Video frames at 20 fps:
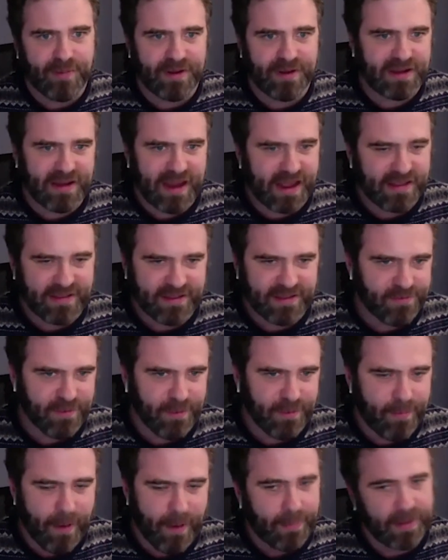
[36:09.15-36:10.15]
but gets
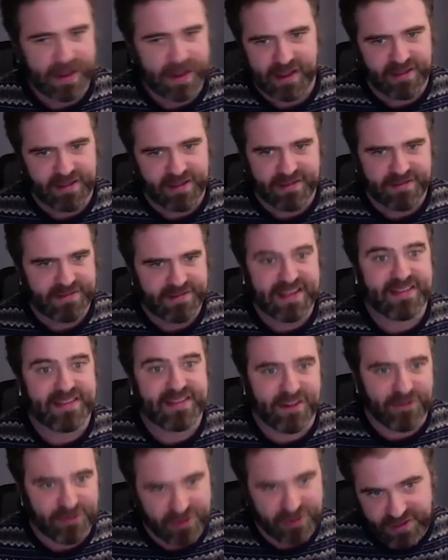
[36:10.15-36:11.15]
Republicans
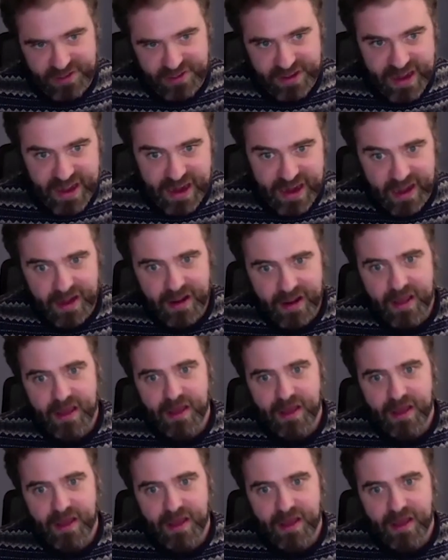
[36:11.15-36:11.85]
disinterested in it.